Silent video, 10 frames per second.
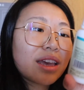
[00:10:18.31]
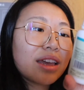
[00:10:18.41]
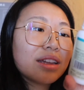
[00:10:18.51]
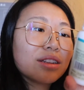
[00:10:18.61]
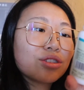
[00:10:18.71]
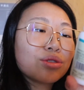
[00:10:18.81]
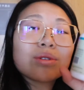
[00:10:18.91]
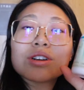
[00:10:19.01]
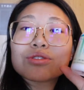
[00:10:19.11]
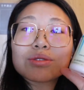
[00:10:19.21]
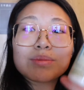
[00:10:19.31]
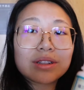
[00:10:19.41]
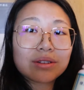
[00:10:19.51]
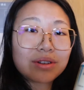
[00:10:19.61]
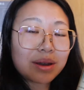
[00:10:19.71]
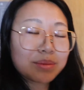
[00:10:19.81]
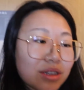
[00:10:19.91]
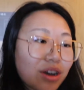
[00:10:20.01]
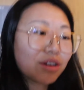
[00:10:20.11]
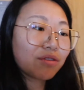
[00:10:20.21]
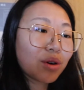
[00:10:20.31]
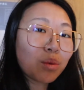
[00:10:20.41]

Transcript: in 200 milligrams of